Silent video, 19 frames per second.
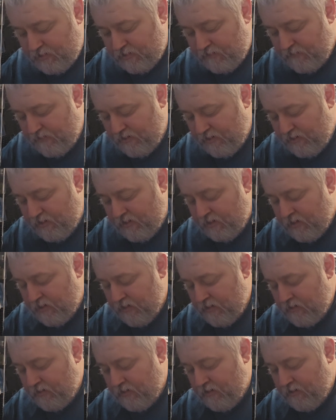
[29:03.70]
stuff that you get
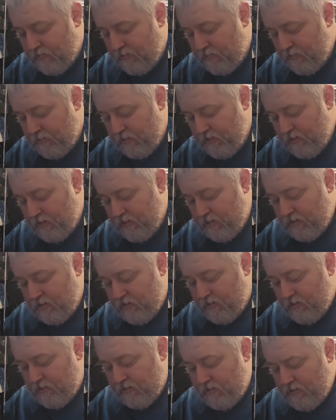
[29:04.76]
in there
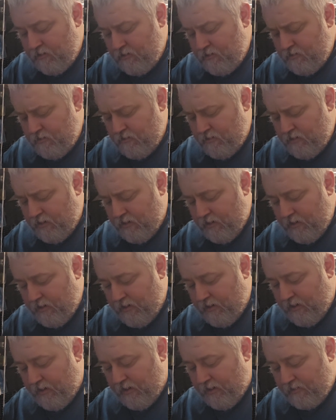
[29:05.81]
that I
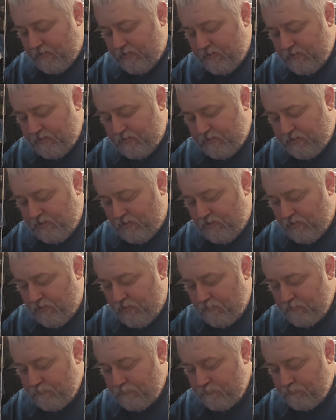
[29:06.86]
got. So